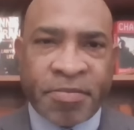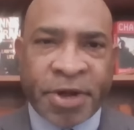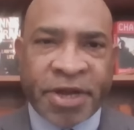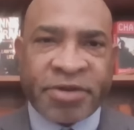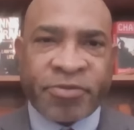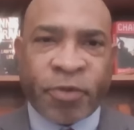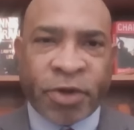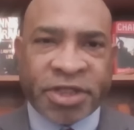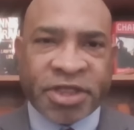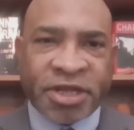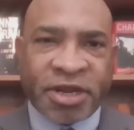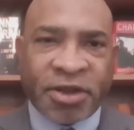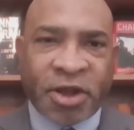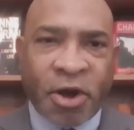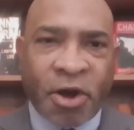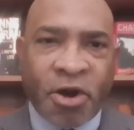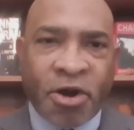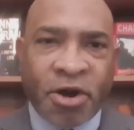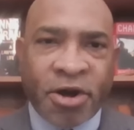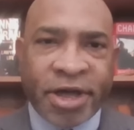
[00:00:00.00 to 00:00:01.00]
But what the
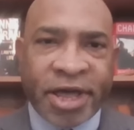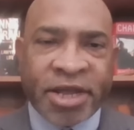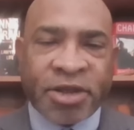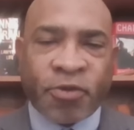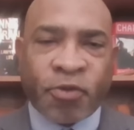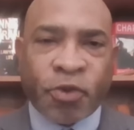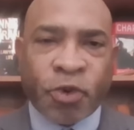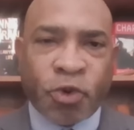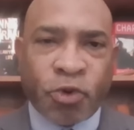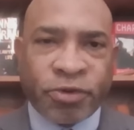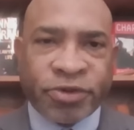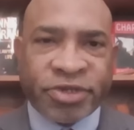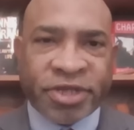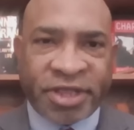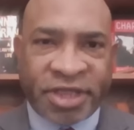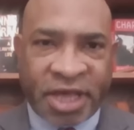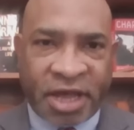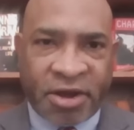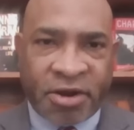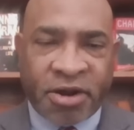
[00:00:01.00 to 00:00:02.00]
law and the rules
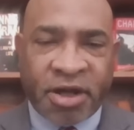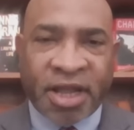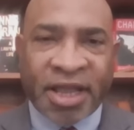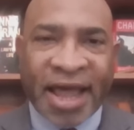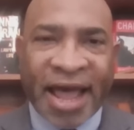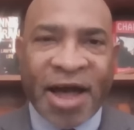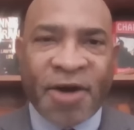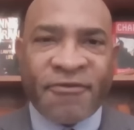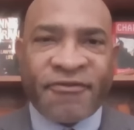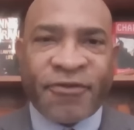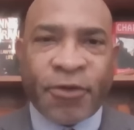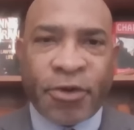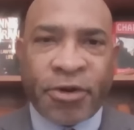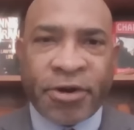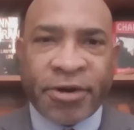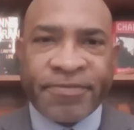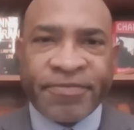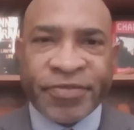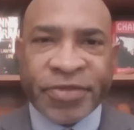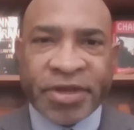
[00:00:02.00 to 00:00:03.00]
there allow
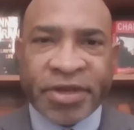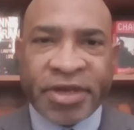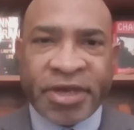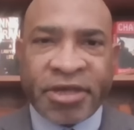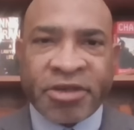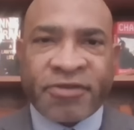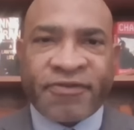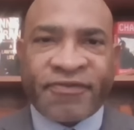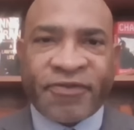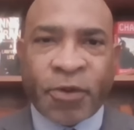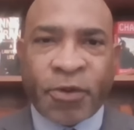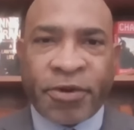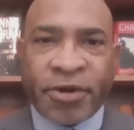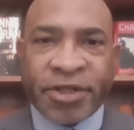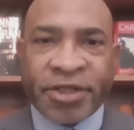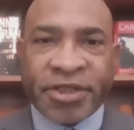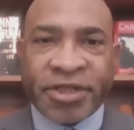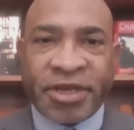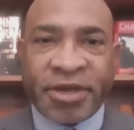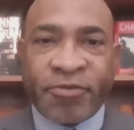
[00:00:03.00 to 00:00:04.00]
for is
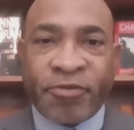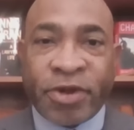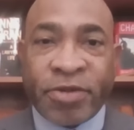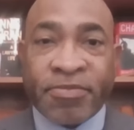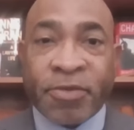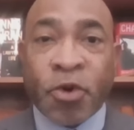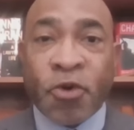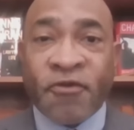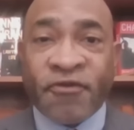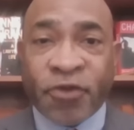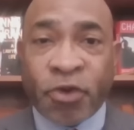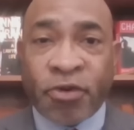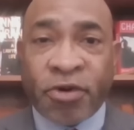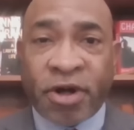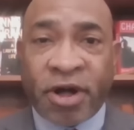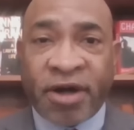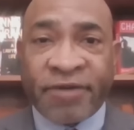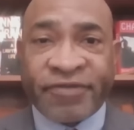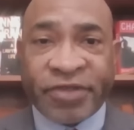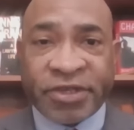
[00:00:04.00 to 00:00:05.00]
for the
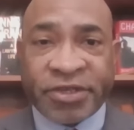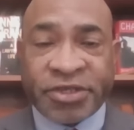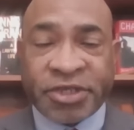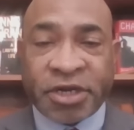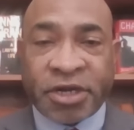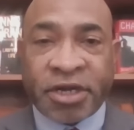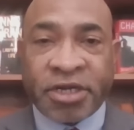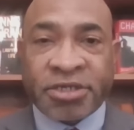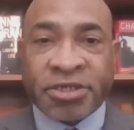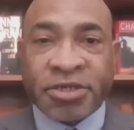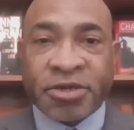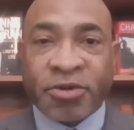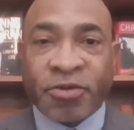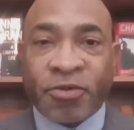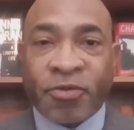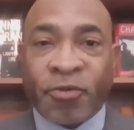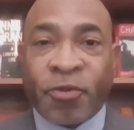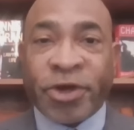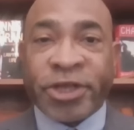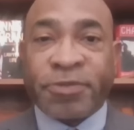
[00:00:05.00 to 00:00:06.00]
removal of this judge
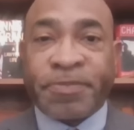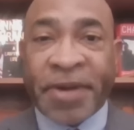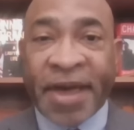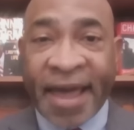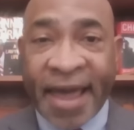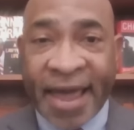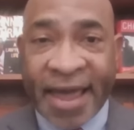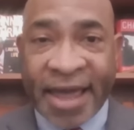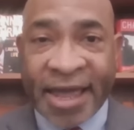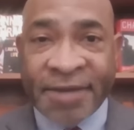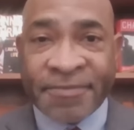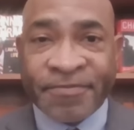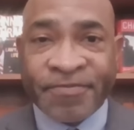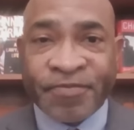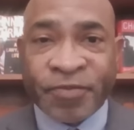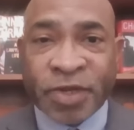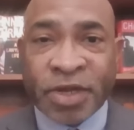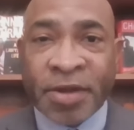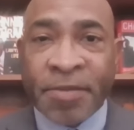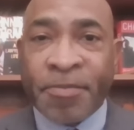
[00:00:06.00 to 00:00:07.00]
with pay
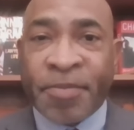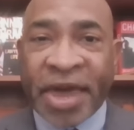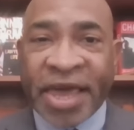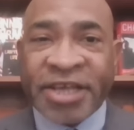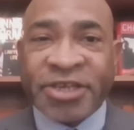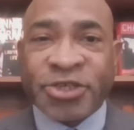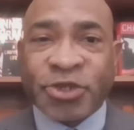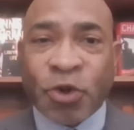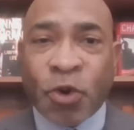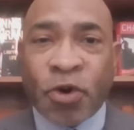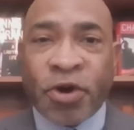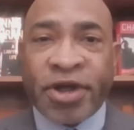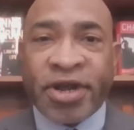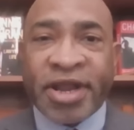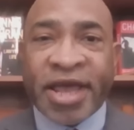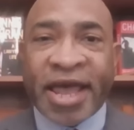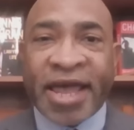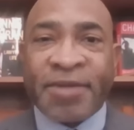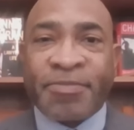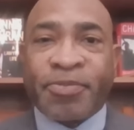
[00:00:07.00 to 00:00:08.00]
based
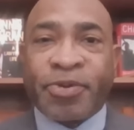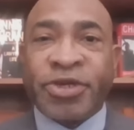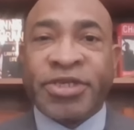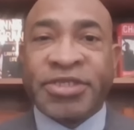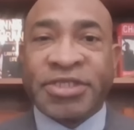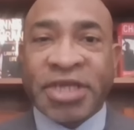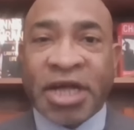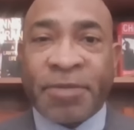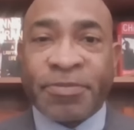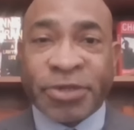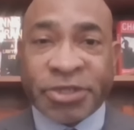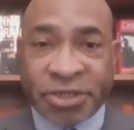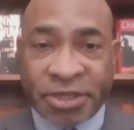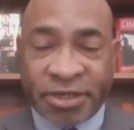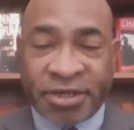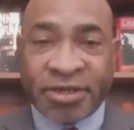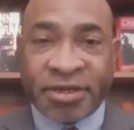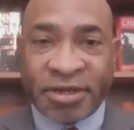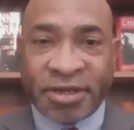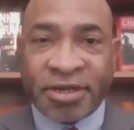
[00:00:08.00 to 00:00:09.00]
on a
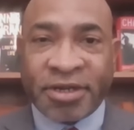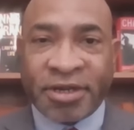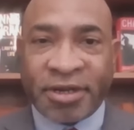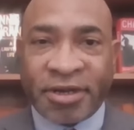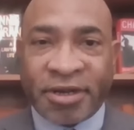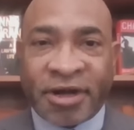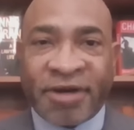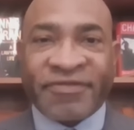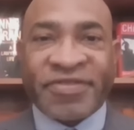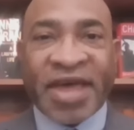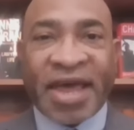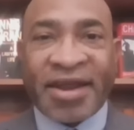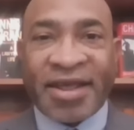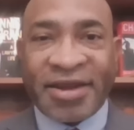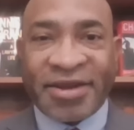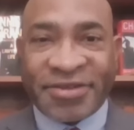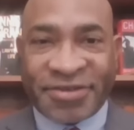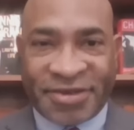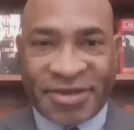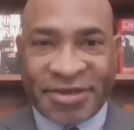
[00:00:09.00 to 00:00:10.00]
presumption of that
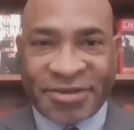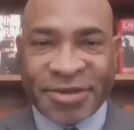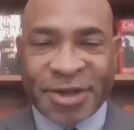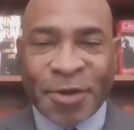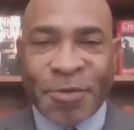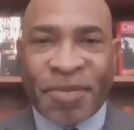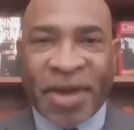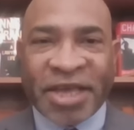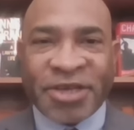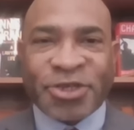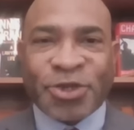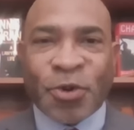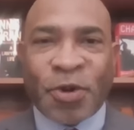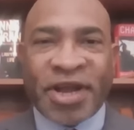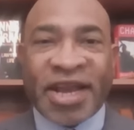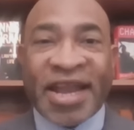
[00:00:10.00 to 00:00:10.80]
innocence, based